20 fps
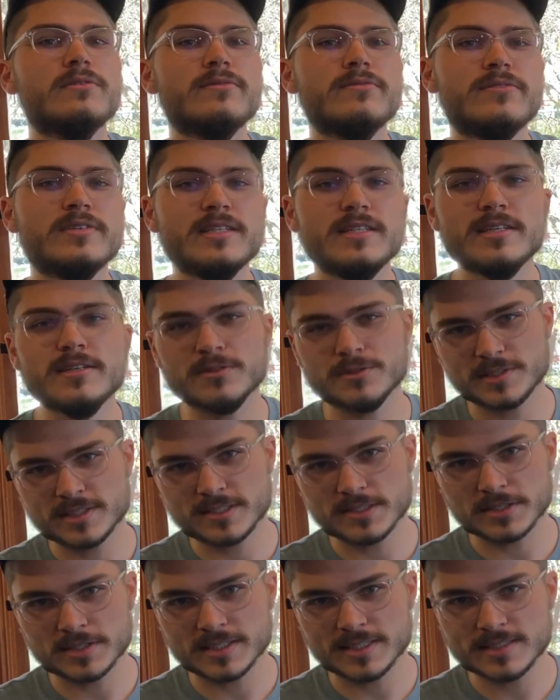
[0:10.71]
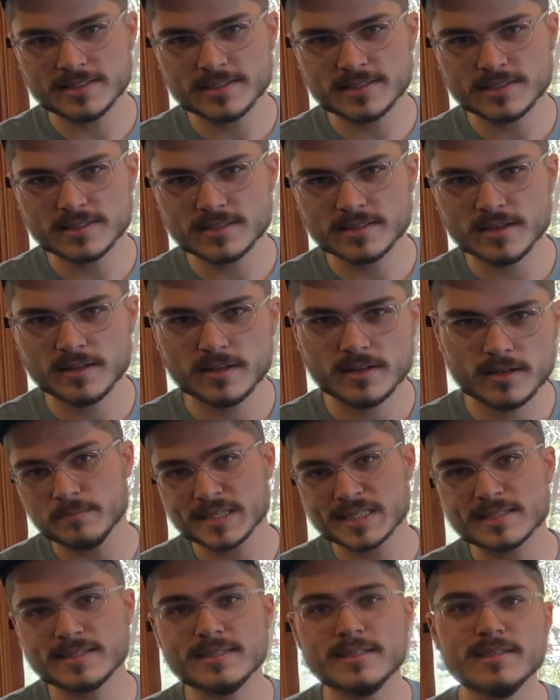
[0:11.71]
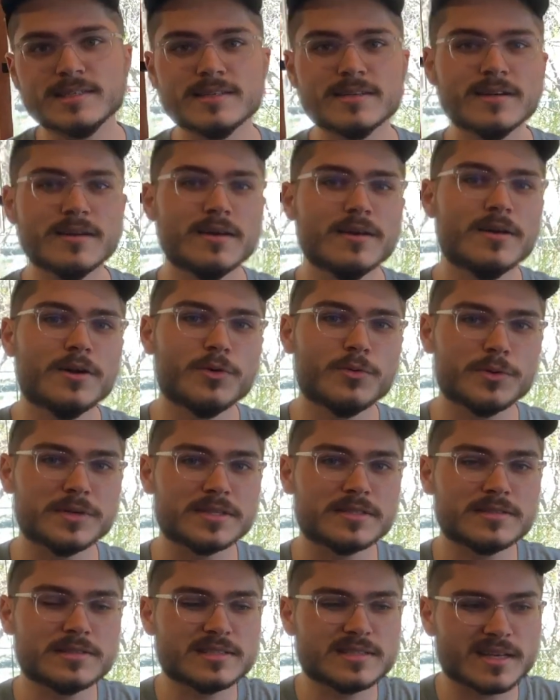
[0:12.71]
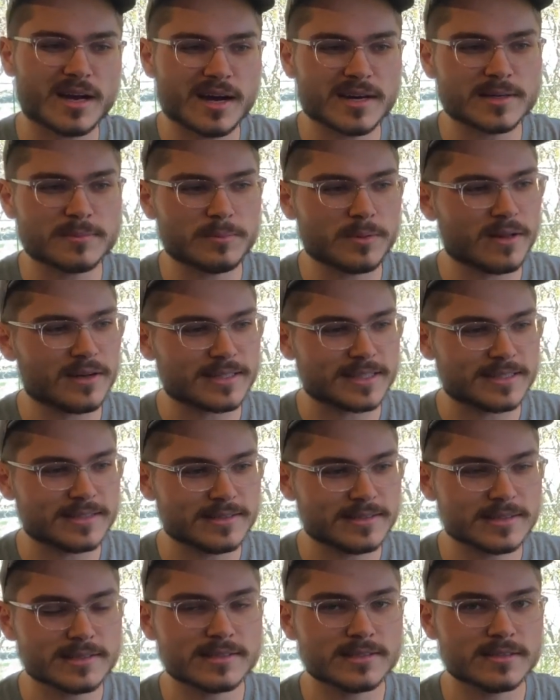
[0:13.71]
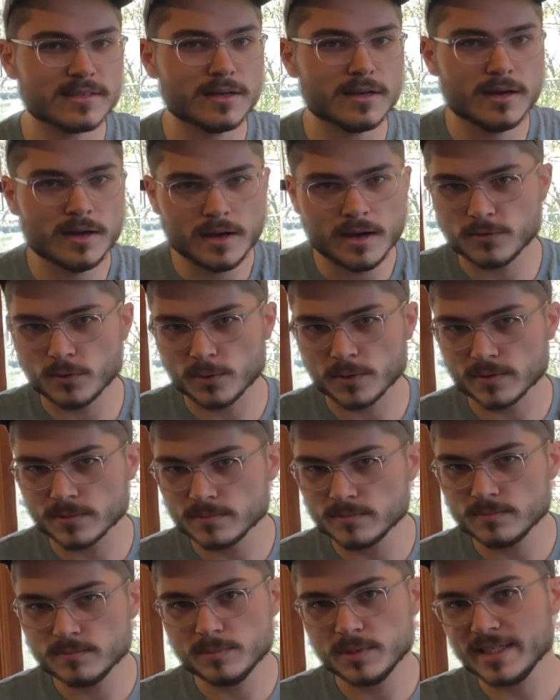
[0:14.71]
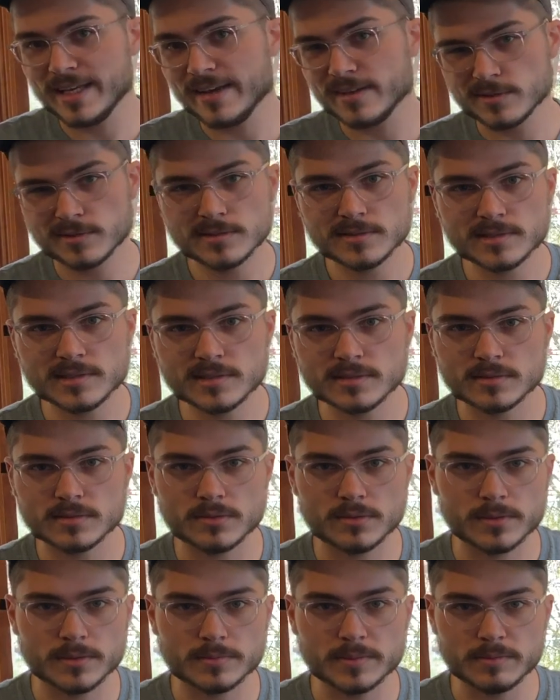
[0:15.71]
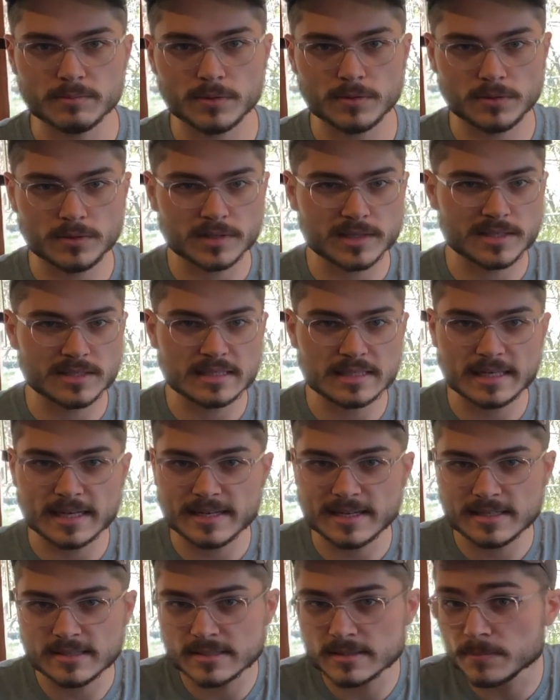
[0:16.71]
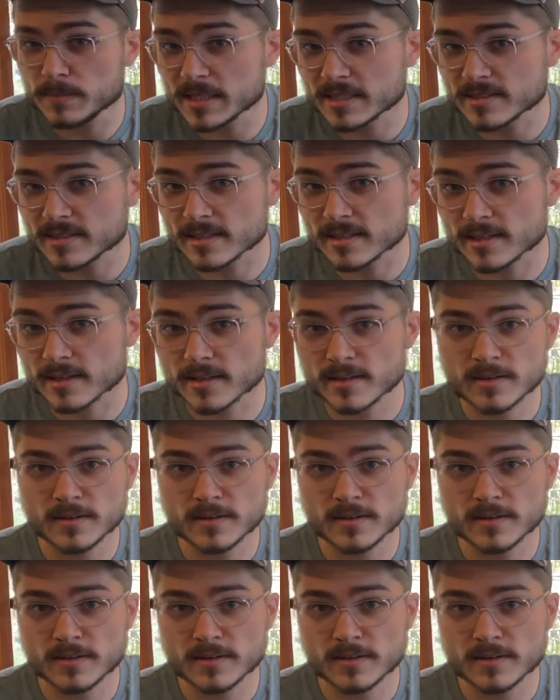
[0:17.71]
video series, mixing with stock plugins for beginners or people looking to get into mixing.